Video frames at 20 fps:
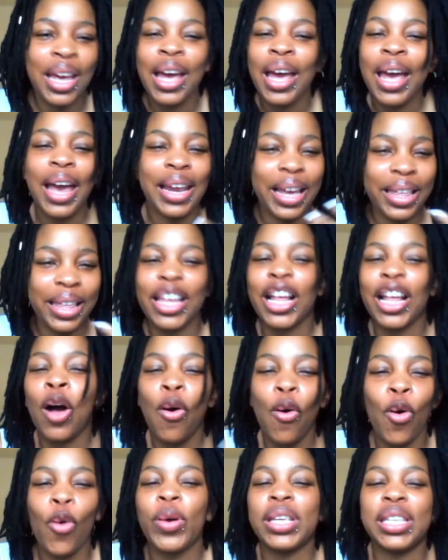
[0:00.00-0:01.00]
And I think I'll
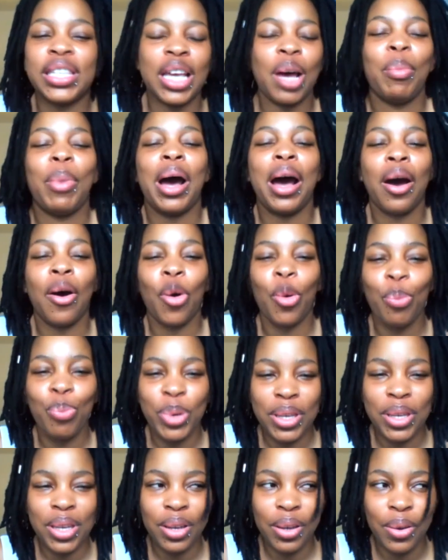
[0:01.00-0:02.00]
always somehow
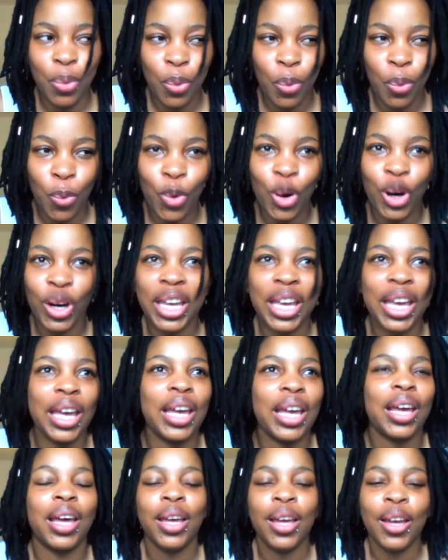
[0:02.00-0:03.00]
be
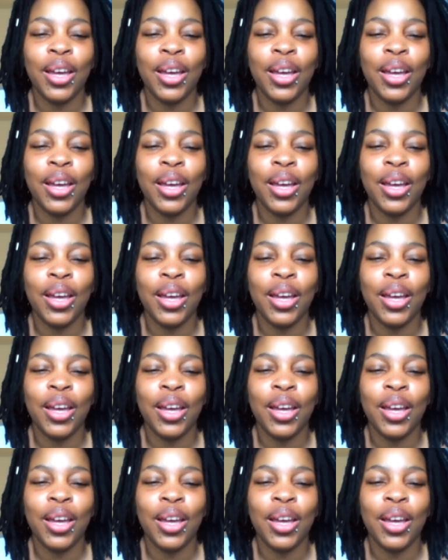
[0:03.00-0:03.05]
working